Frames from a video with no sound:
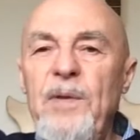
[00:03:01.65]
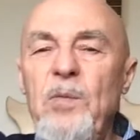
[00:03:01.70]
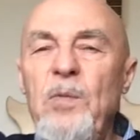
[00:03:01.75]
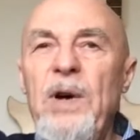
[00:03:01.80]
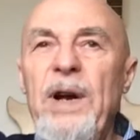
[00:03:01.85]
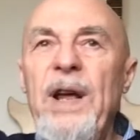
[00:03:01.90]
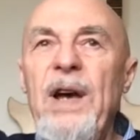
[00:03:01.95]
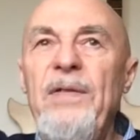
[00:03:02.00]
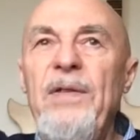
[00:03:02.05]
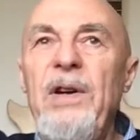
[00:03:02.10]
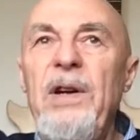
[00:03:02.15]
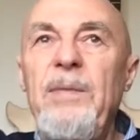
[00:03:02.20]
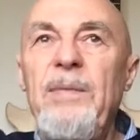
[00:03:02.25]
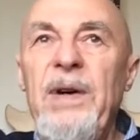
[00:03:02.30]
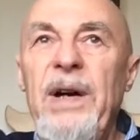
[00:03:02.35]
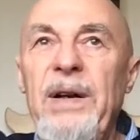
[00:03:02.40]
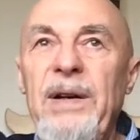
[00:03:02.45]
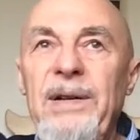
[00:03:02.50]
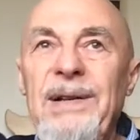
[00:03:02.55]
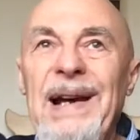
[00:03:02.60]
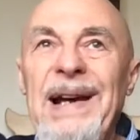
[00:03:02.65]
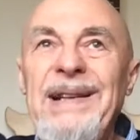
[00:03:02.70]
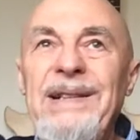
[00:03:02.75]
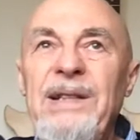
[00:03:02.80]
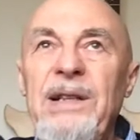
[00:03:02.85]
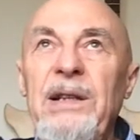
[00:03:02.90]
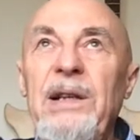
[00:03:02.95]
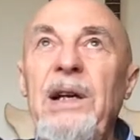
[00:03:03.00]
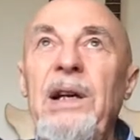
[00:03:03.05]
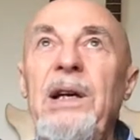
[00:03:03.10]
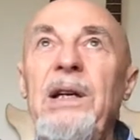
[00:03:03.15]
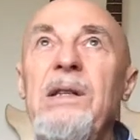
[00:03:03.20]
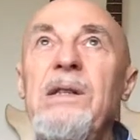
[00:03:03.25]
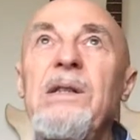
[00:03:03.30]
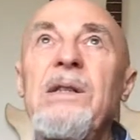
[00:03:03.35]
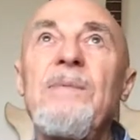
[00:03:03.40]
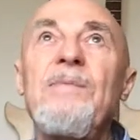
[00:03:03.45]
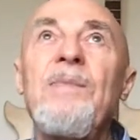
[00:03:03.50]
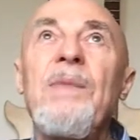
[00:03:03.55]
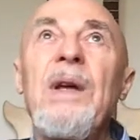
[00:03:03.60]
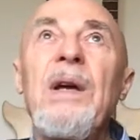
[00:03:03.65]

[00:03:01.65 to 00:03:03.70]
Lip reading: and whatever in my later years,